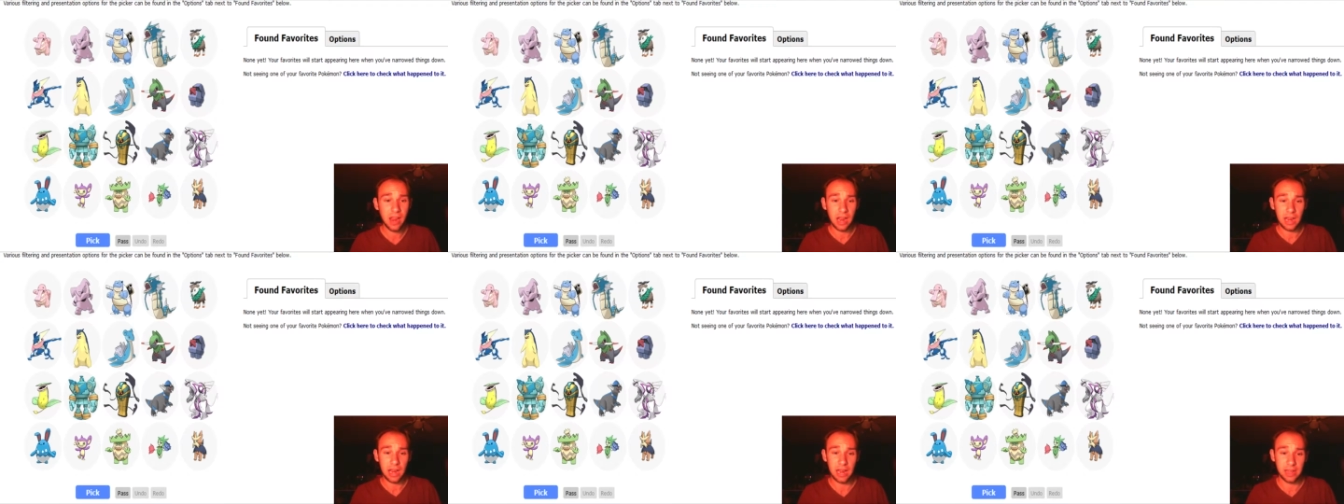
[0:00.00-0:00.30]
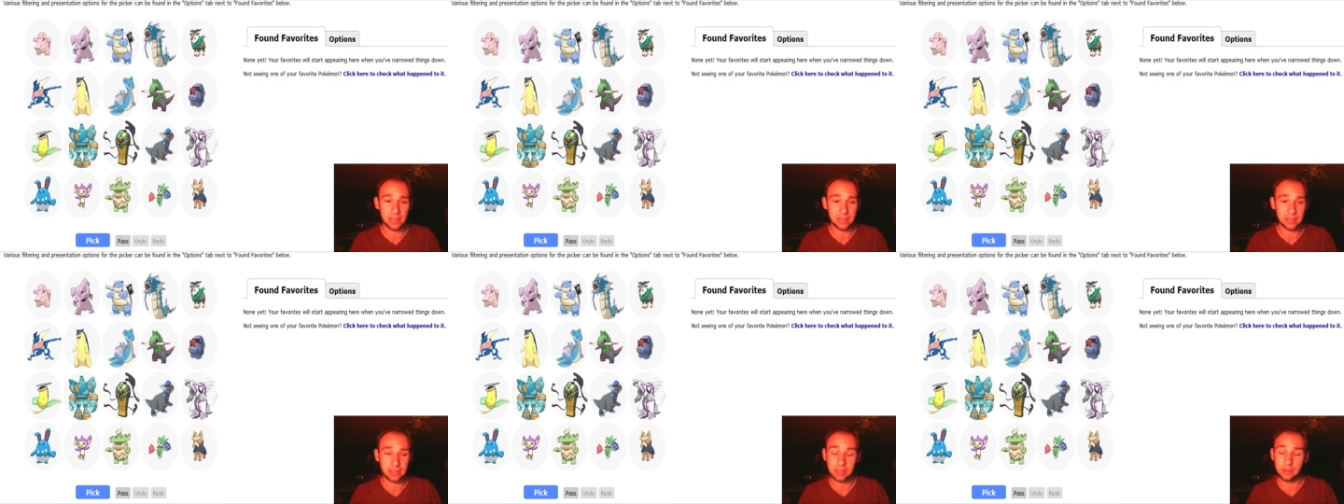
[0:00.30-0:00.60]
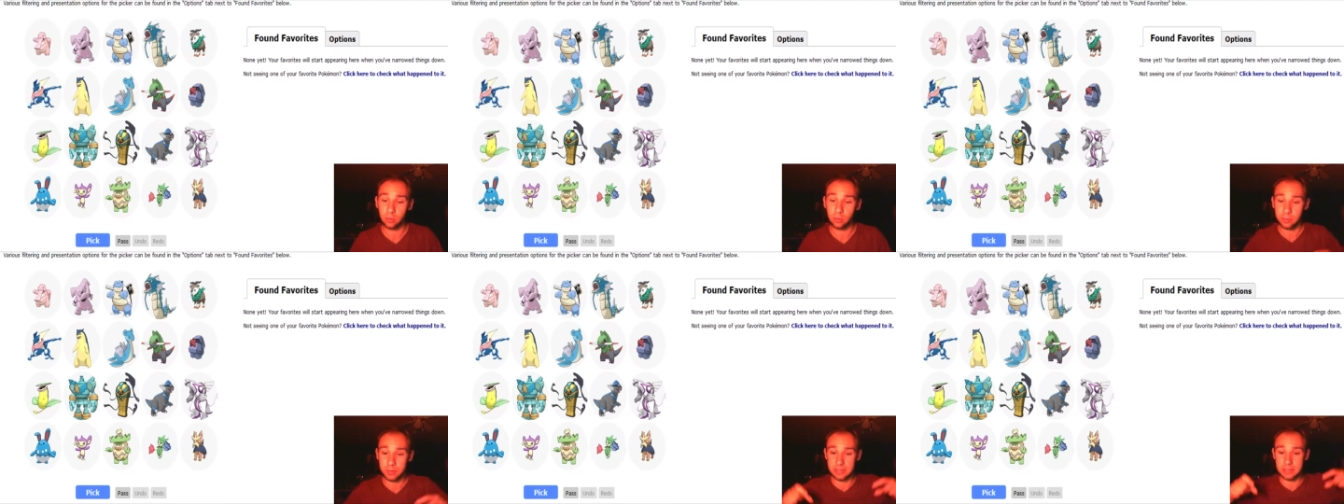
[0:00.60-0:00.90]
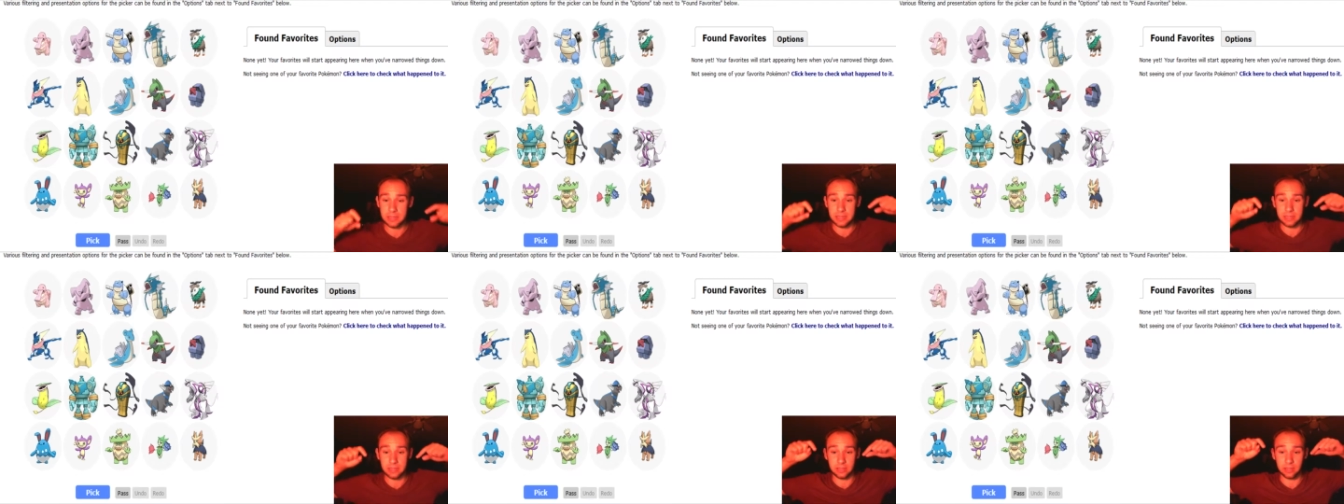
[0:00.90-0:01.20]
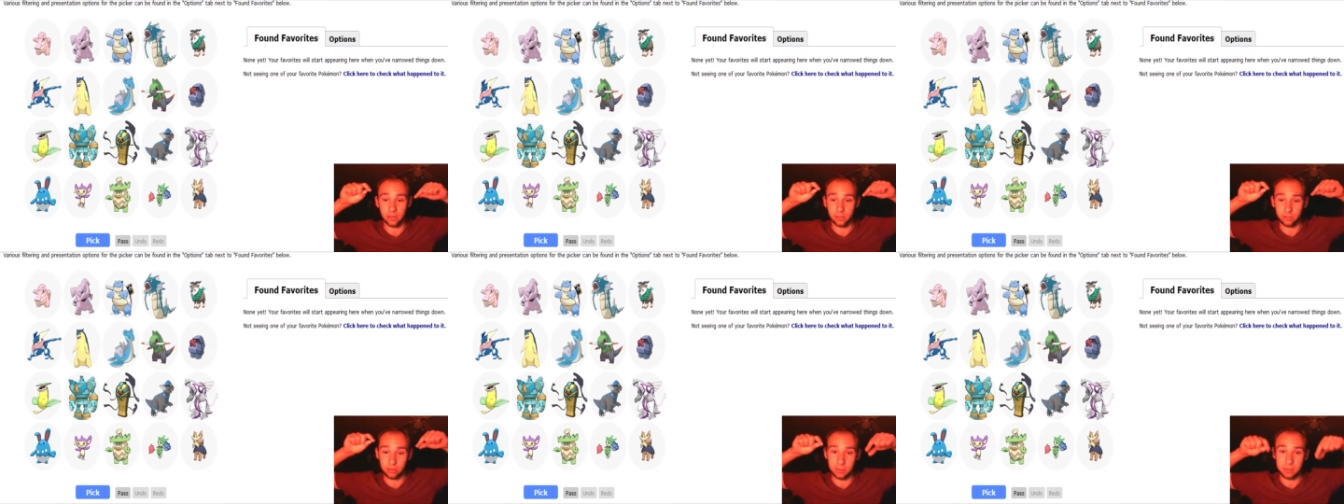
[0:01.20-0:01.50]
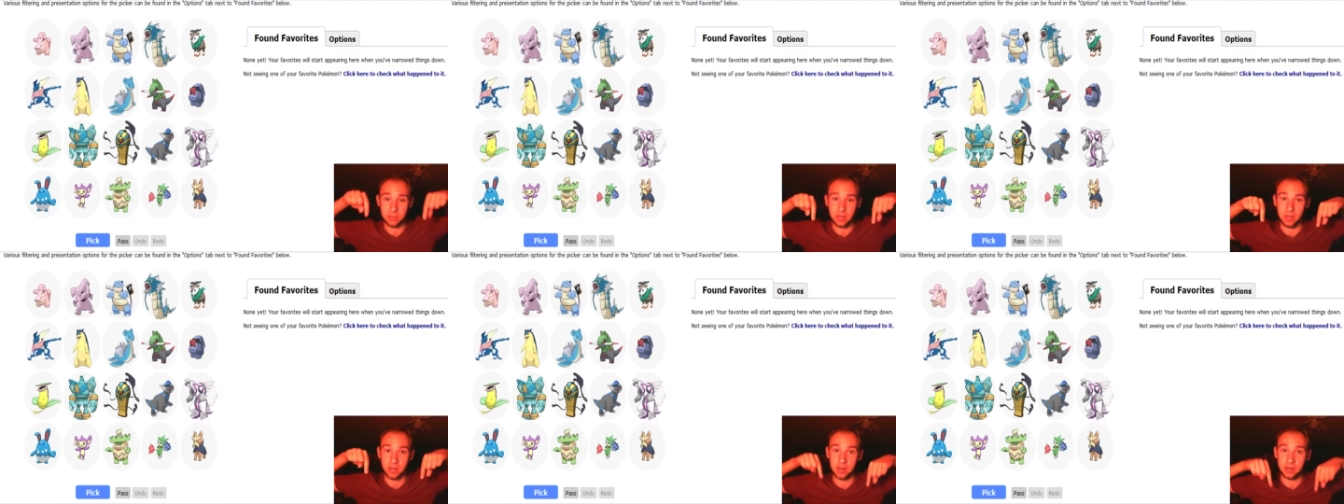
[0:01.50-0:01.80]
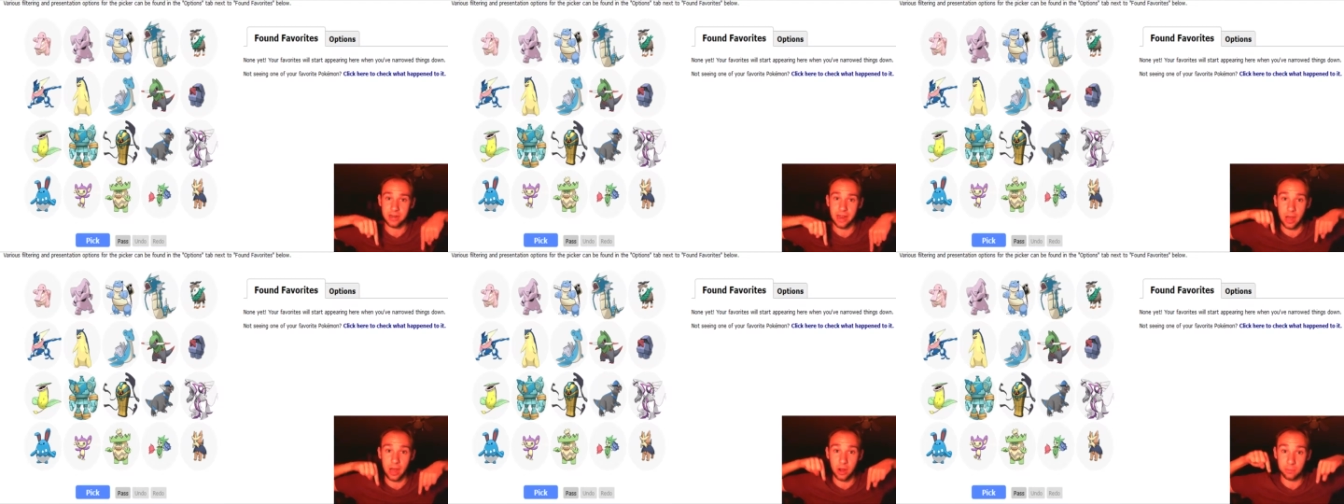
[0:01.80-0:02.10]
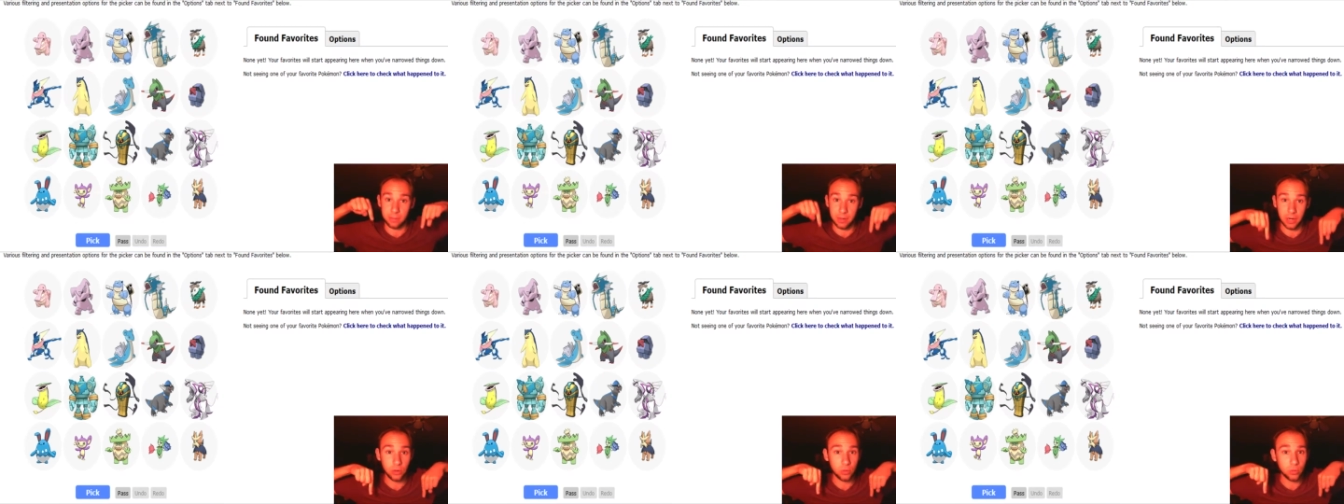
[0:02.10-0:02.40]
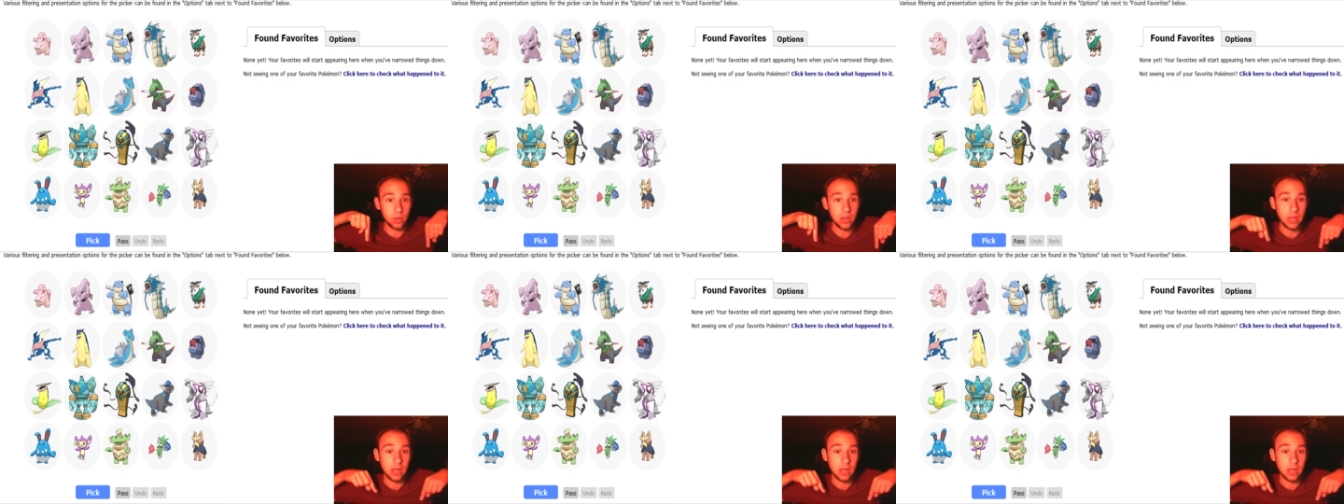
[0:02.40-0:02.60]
Uh, the link will be in the description down below